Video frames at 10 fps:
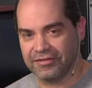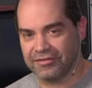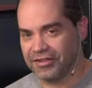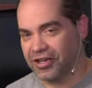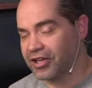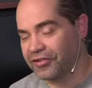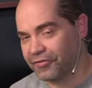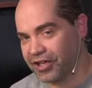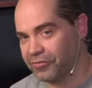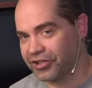you're not going to
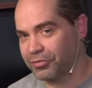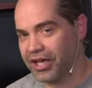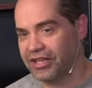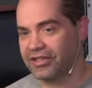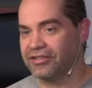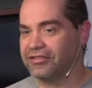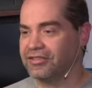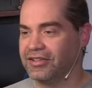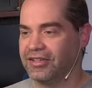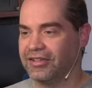find it with Companion
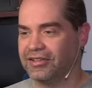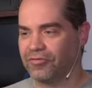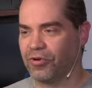uh,